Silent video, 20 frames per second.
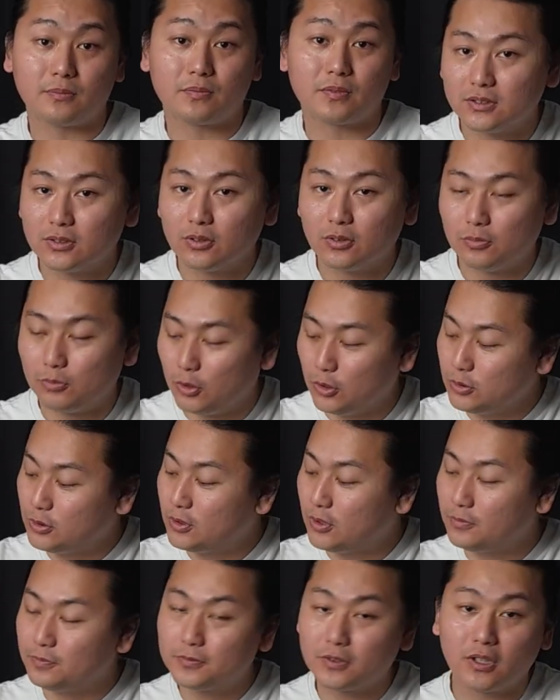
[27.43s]
So most
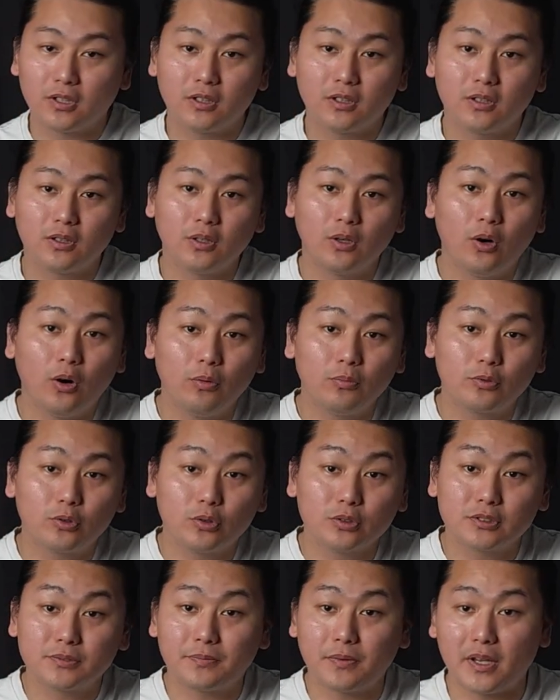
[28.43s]
of the home
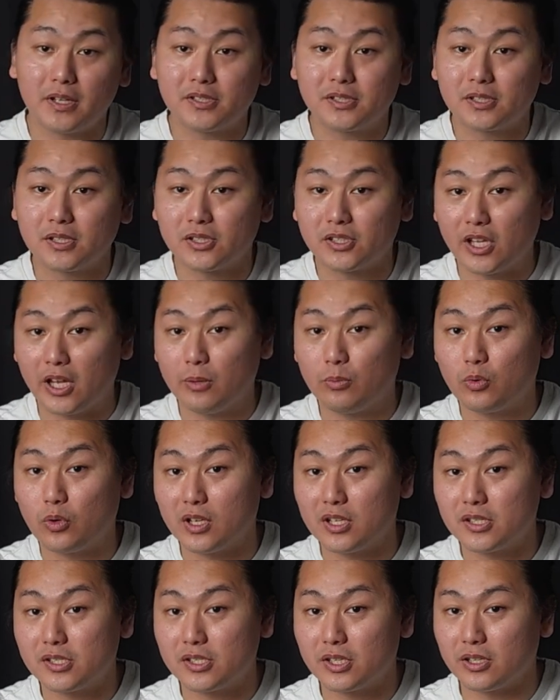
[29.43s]
cooks face the same
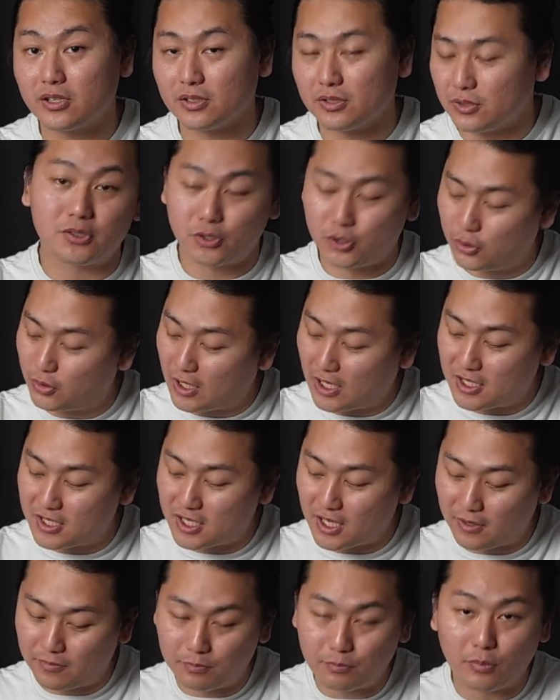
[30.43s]
question: should I
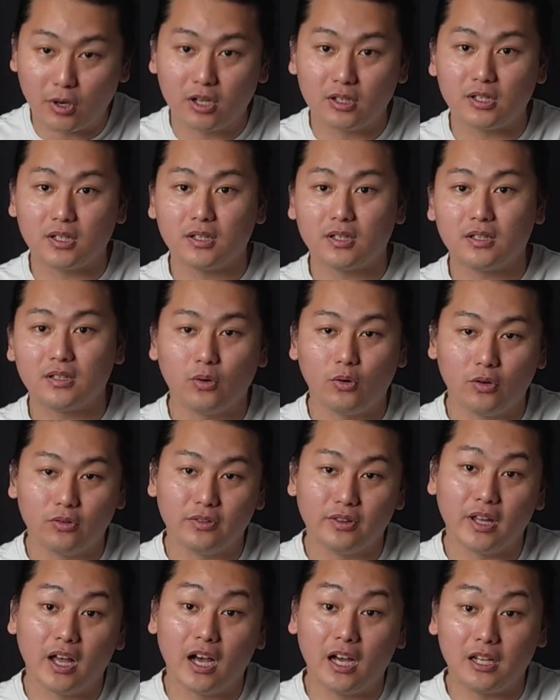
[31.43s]
save money on
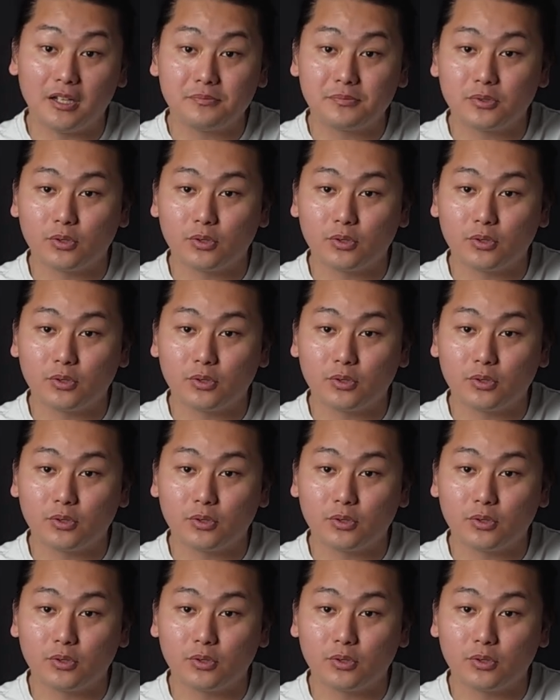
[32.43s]
knives